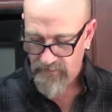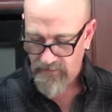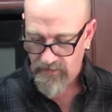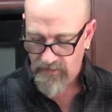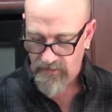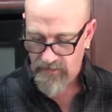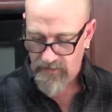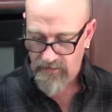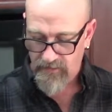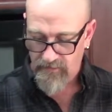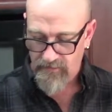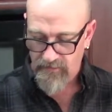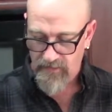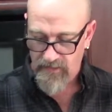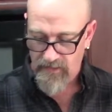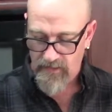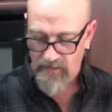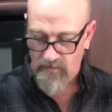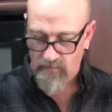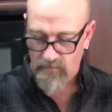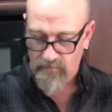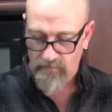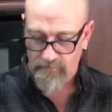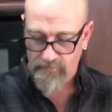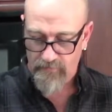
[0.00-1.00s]
And
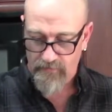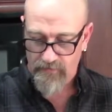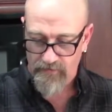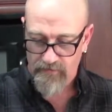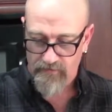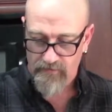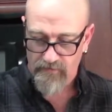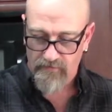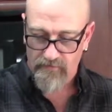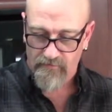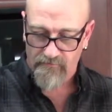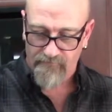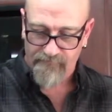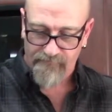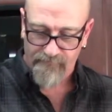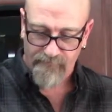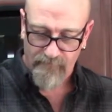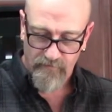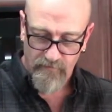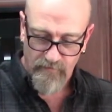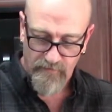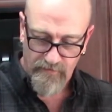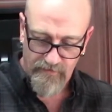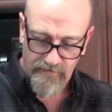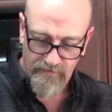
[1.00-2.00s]
now we put the
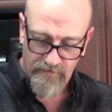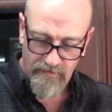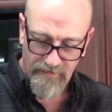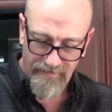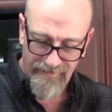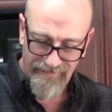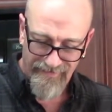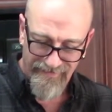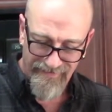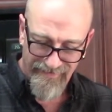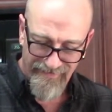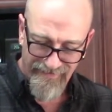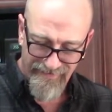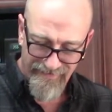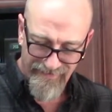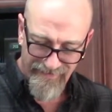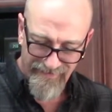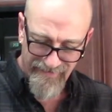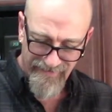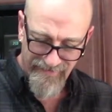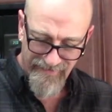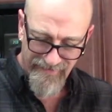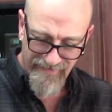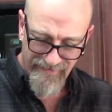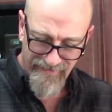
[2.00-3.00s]
fluid
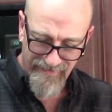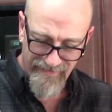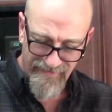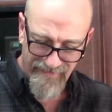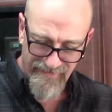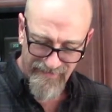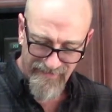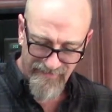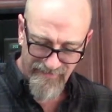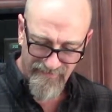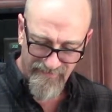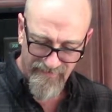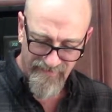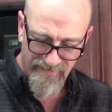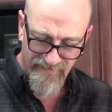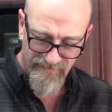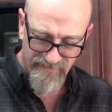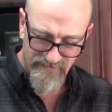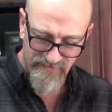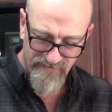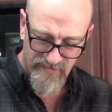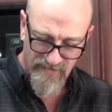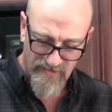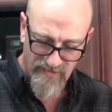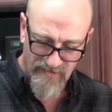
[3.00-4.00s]
in the
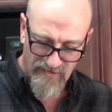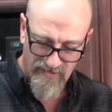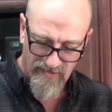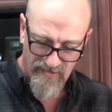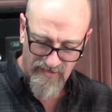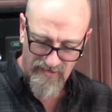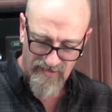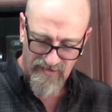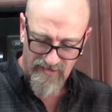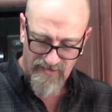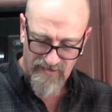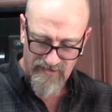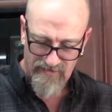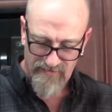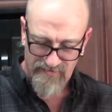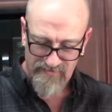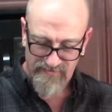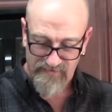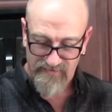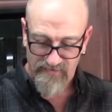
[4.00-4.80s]
jars.